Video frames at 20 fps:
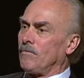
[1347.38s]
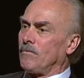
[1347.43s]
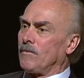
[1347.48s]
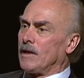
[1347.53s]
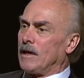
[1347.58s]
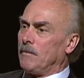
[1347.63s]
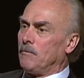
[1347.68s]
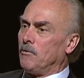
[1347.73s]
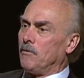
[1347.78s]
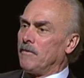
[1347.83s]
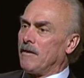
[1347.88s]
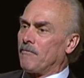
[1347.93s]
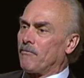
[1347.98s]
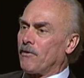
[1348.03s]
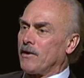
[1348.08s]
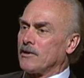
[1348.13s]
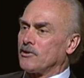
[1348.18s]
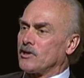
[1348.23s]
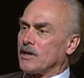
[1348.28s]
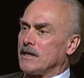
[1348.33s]
And he moved that
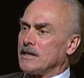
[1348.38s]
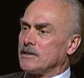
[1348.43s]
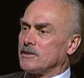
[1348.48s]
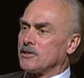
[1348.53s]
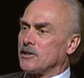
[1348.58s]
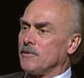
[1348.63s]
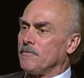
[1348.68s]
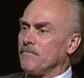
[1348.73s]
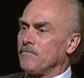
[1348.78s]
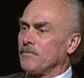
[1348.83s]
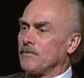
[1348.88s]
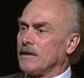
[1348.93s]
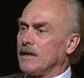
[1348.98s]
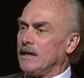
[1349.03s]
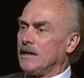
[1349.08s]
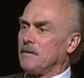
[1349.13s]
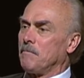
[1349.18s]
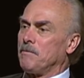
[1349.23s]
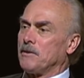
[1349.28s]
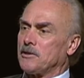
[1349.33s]
franchise
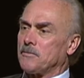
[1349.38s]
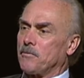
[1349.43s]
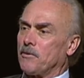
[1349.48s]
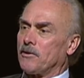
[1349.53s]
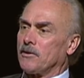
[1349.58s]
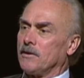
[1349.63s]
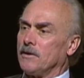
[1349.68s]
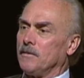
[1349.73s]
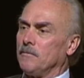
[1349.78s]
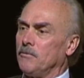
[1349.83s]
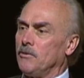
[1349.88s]
into Pittsburgh and